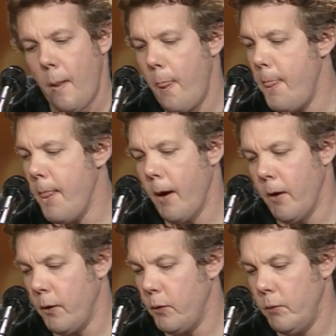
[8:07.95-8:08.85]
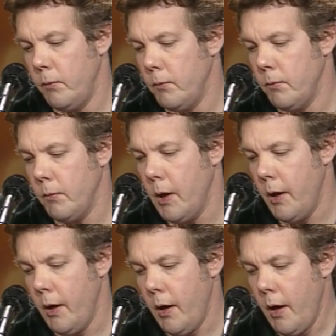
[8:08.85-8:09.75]
no.
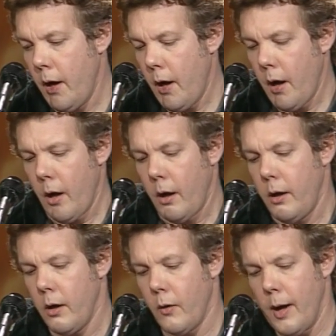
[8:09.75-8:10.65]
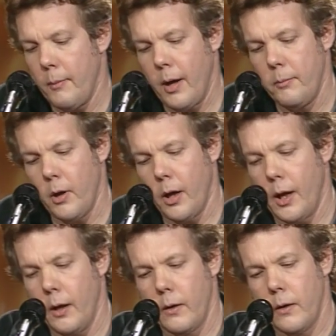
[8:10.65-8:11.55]
No, I'm, I'm
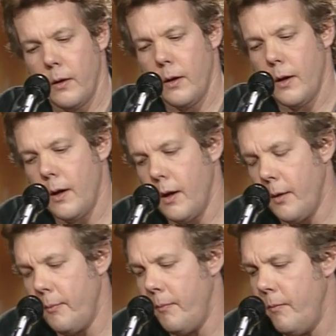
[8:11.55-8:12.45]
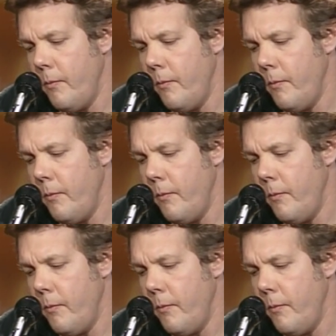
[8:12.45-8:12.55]
not. Um,